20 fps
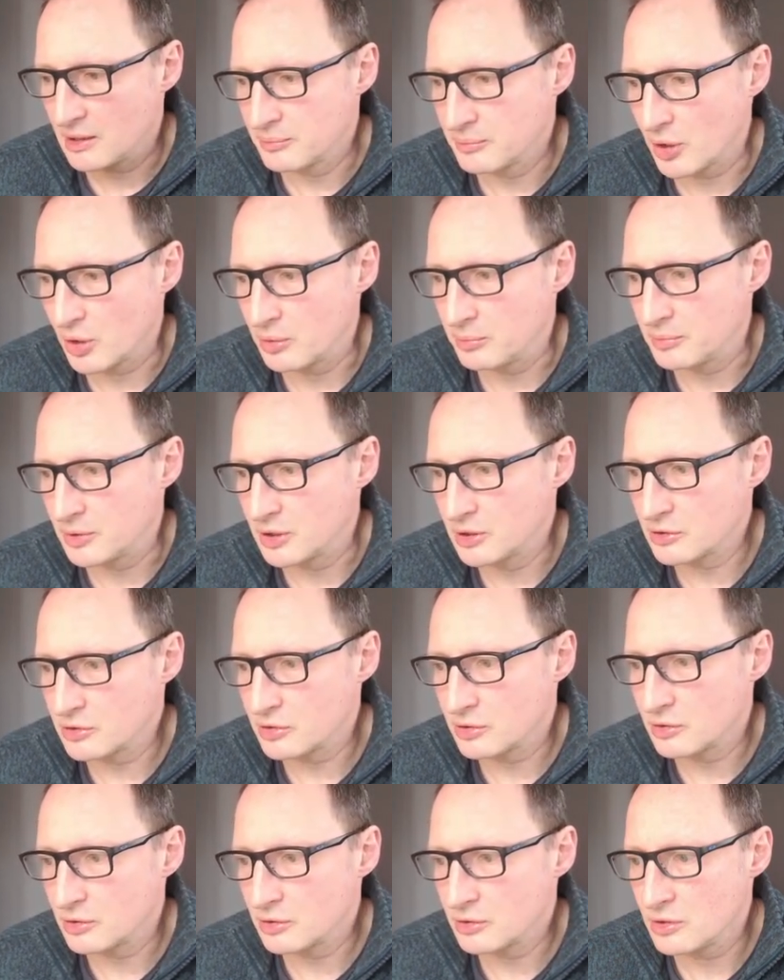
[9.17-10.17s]
a
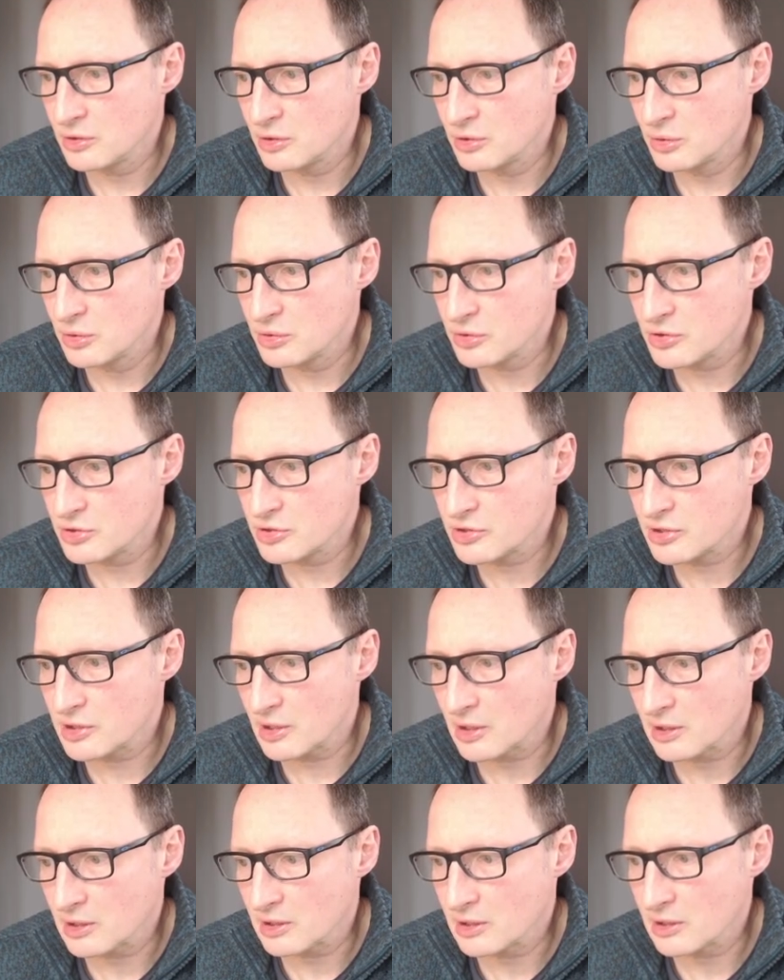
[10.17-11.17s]
moment, use
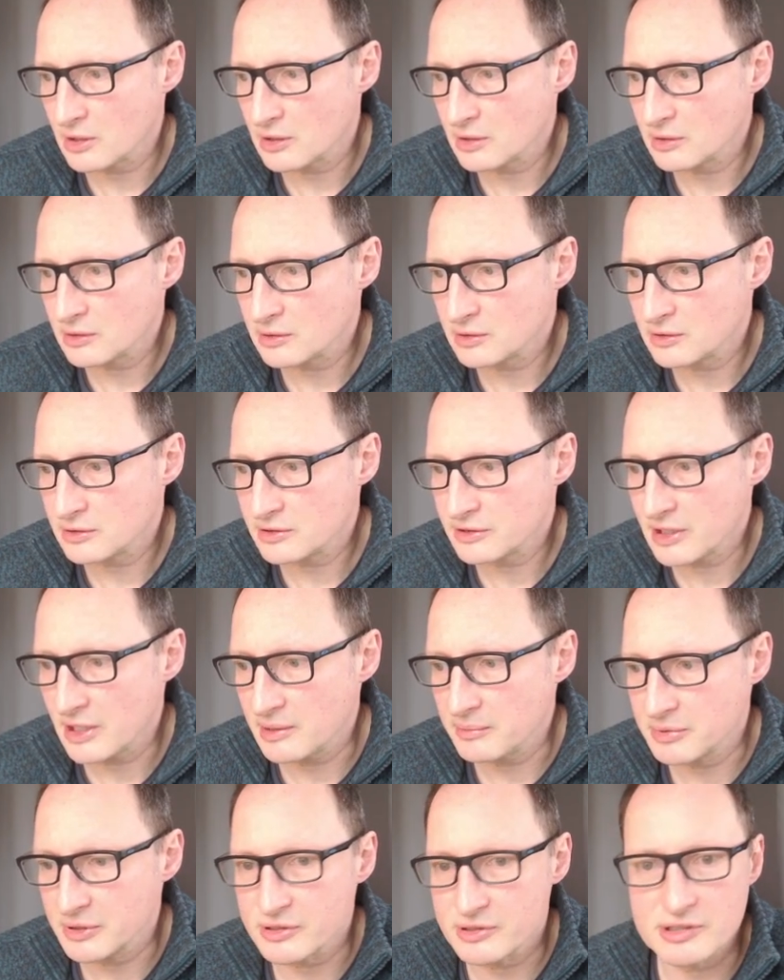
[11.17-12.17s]

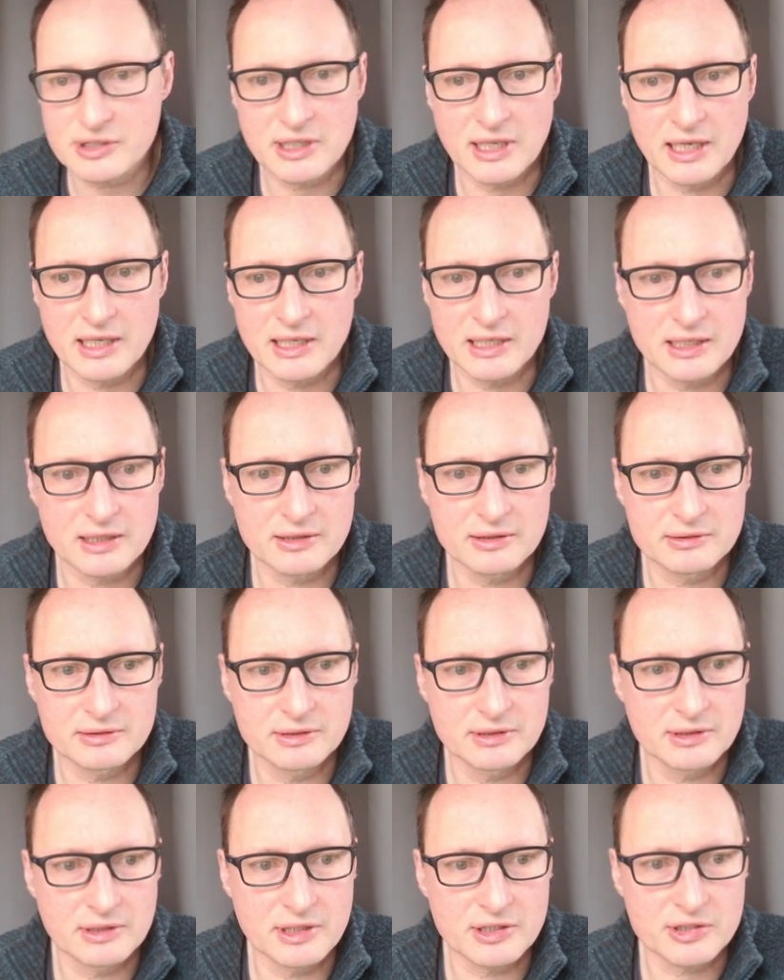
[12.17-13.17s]
tables like
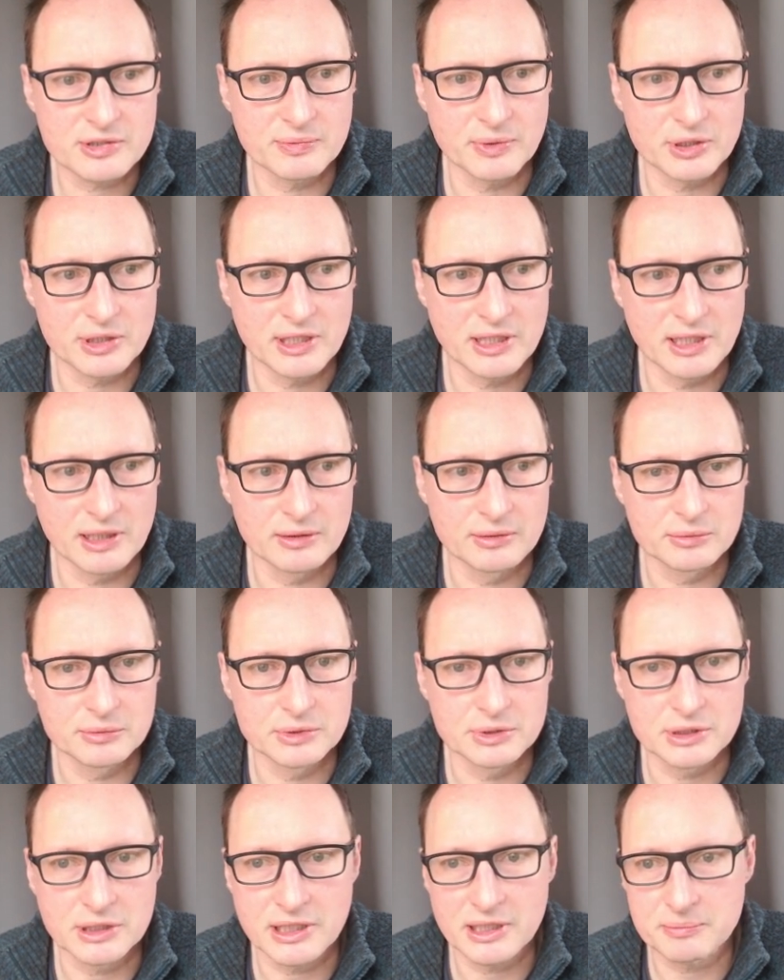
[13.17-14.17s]
this one here.
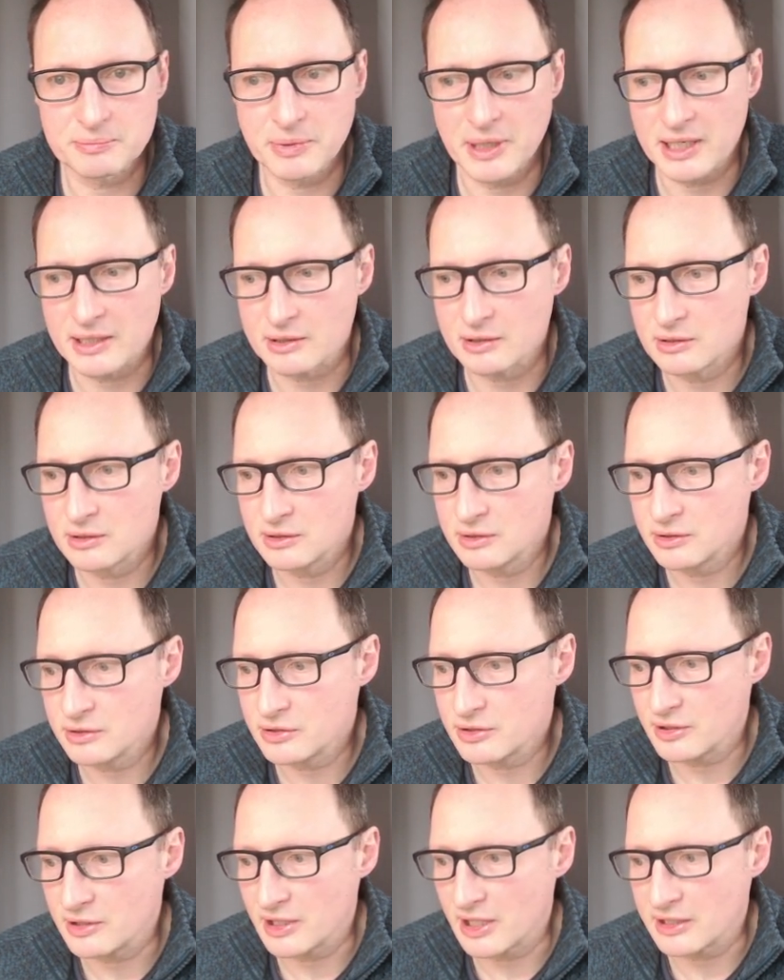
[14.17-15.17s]
We'll get back
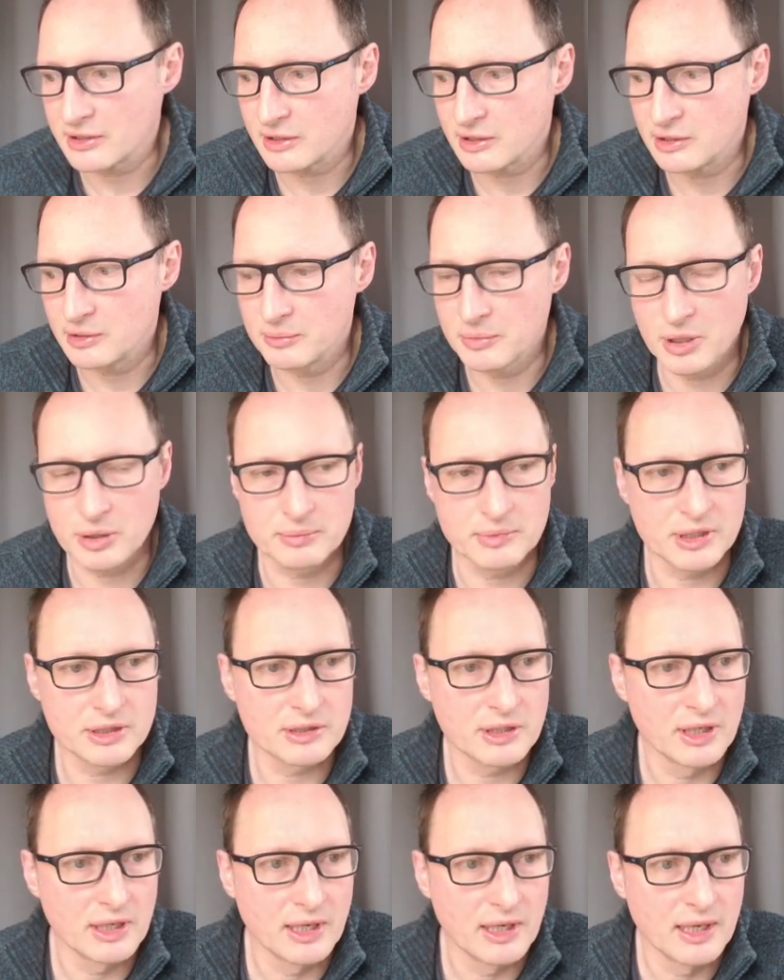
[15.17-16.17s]
to that in a moment.